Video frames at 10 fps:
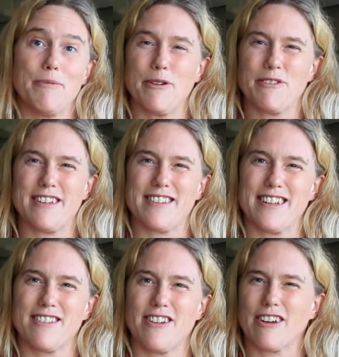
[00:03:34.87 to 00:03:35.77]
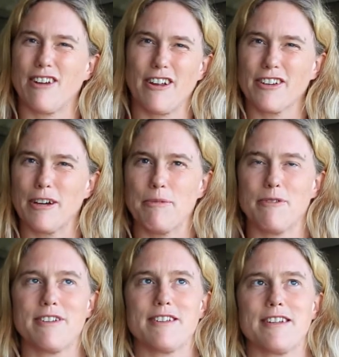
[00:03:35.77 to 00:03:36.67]
processes or ecological
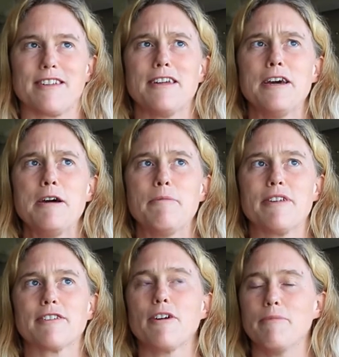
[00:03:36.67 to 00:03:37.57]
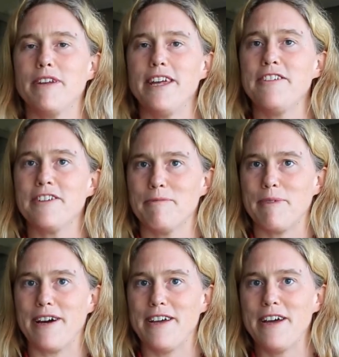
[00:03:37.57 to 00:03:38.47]
processes, but it's a combination
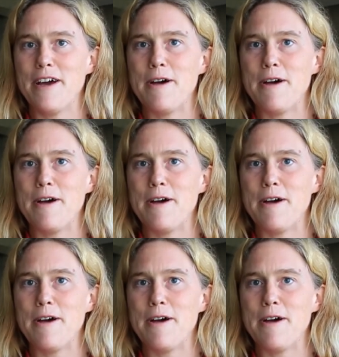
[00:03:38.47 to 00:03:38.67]
by